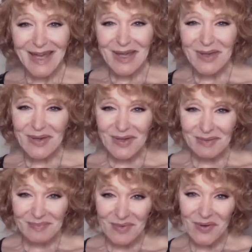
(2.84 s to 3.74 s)
Good
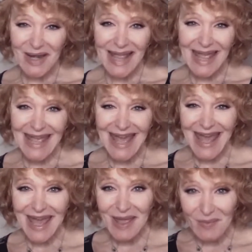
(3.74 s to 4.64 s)
morning.
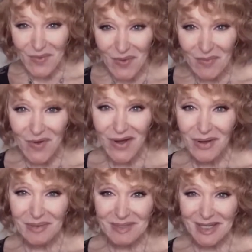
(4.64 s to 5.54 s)
A warm
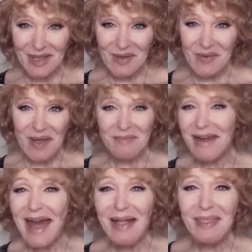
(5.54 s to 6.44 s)
welcome to you
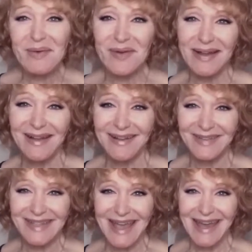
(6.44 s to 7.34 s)
around the
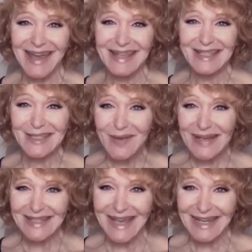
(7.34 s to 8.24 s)
world. So
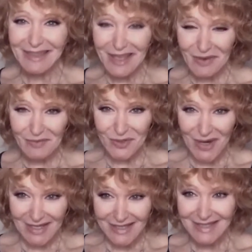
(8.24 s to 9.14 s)
excited that you've
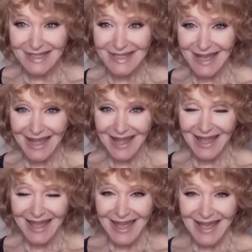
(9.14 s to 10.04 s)
joined us today.
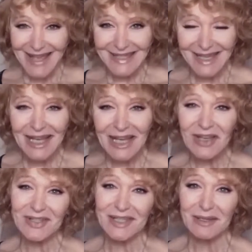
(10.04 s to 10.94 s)
Sending
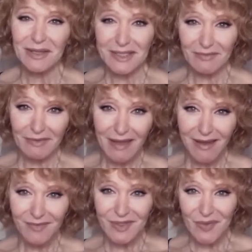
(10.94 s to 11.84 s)
lots and lots of
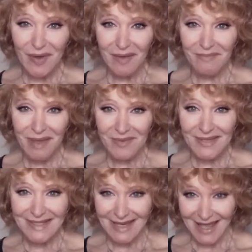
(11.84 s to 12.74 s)
love to our
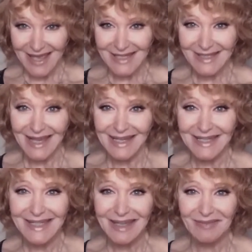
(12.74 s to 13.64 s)
members at Hair Designer
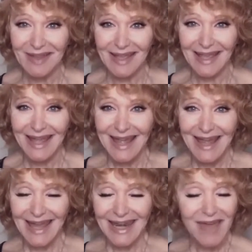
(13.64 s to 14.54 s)
TV.
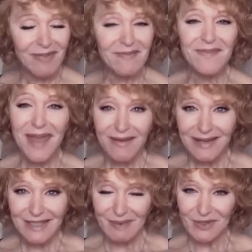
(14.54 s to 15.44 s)
And I have a very
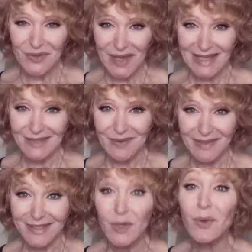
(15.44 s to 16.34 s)
special guest with
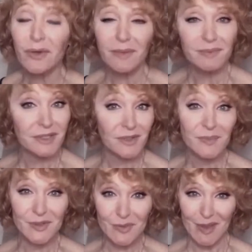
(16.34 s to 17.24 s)
us who got up super,
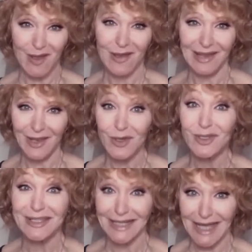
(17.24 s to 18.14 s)
super early because
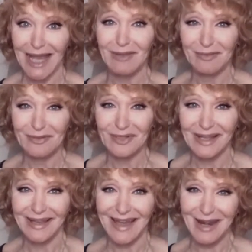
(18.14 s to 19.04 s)
she's in
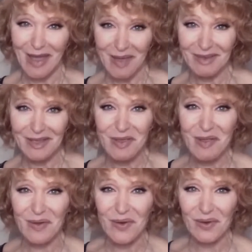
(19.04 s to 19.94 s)
California and I'm in New
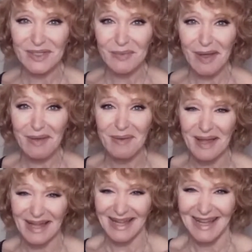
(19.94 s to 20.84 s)
York. So
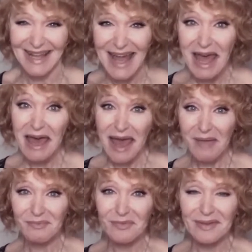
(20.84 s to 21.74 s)

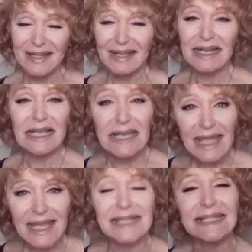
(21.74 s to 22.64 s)
I'm
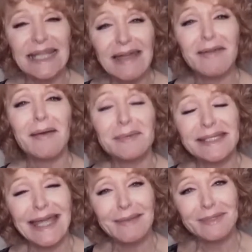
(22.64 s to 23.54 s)
glad I didn't have to
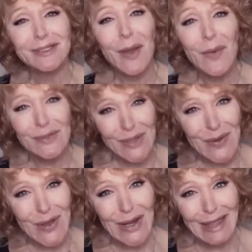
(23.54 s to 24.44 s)
get up so
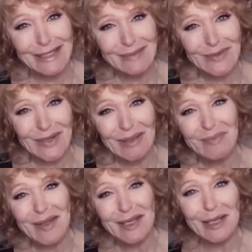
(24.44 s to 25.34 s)
early this morning.
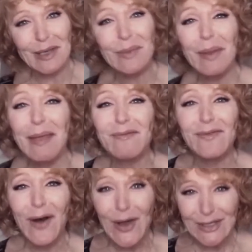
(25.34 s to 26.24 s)
But Lupe
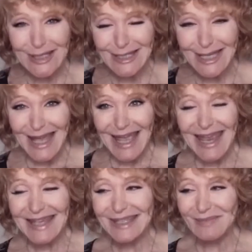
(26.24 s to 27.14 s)
Voss
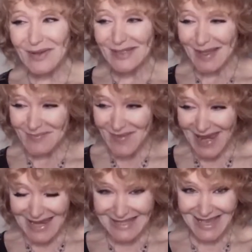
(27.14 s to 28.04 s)
is the most
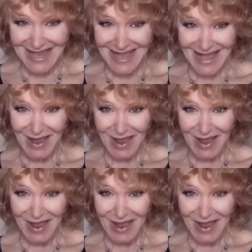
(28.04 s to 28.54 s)
amazing,